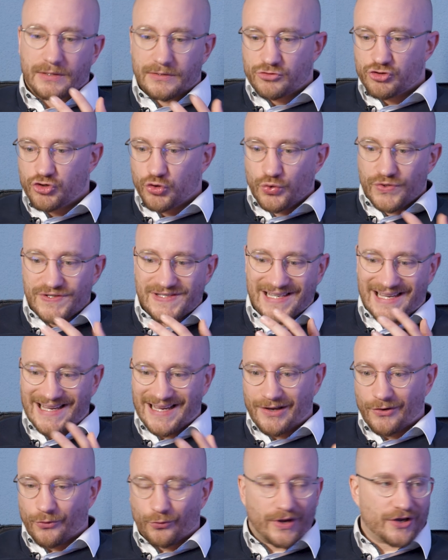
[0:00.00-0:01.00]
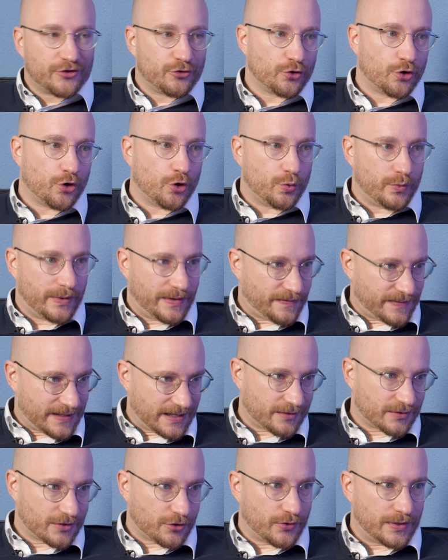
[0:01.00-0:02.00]
choosing where to go with
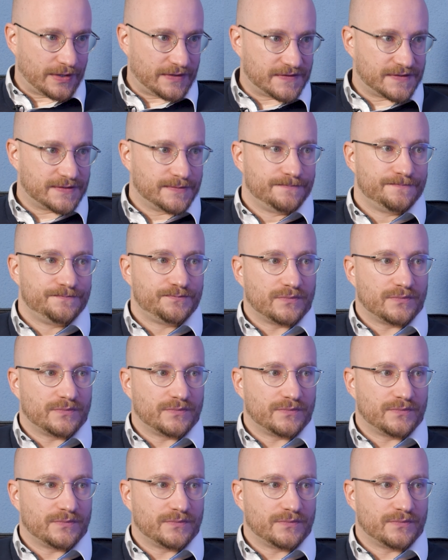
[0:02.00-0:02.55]
their coins.